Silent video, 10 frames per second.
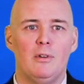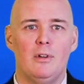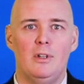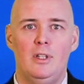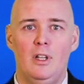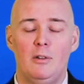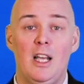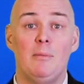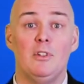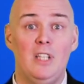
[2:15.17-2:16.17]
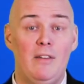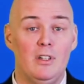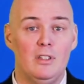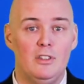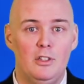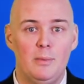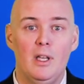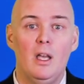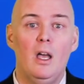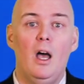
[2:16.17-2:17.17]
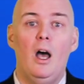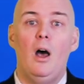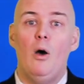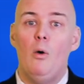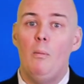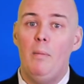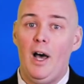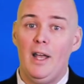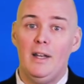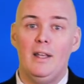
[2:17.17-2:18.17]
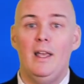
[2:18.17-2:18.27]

7, But